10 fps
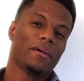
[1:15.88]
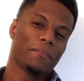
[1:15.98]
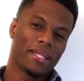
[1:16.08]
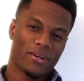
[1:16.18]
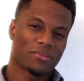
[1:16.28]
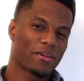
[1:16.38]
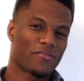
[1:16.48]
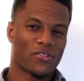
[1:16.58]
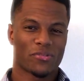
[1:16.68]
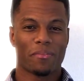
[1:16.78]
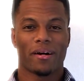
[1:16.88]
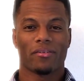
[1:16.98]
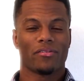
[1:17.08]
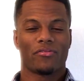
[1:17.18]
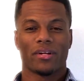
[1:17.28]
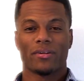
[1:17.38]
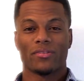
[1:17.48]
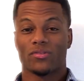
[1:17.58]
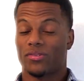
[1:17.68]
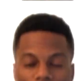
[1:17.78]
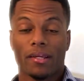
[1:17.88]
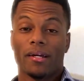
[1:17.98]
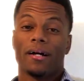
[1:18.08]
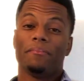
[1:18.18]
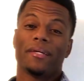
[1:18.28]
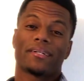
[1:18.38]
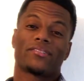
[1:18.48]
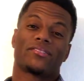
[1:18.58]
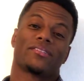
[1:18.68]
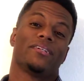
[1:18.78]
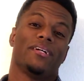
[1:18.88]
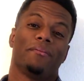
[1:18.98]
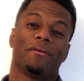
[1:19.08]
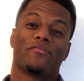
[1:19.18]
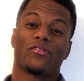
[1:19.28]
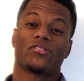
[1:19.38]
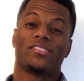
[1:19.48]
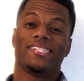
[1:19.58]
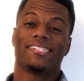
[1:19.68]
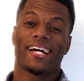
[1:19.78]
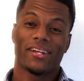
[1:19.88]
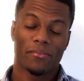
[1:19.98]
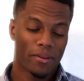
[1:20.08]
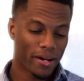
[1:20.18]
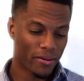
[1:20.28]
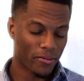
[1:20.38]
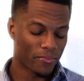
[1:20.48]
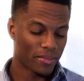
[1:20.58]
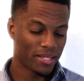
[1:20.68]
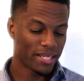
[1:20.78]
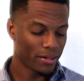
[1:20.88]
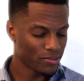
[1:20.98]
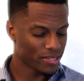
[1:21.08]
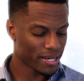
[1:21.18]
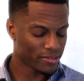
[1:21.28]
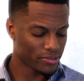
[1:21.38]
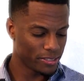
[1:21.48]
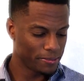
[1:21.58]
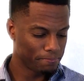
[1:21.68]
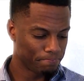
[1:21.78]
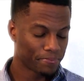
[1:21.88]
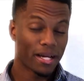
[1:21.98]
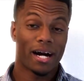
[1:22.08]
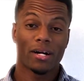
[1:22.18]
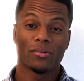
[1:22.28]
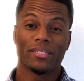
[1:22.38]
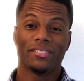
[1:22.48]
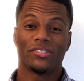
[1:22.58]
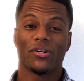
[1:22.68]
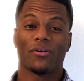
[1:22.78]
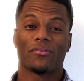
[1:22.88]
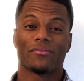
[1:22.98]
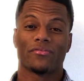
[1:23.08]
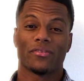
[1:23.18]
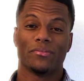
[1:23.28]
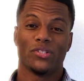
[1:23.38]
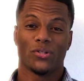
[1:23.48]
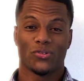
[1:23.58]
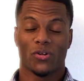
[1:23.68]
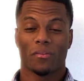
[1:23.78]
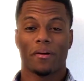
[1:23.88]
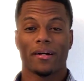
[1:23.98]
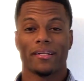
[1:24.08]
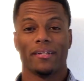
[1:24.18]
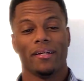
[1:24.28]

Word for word: But that was my first bottle of fragrance. Up next, my first designer bottle, and that was actually Acqua di Gio from Giorgio Armani.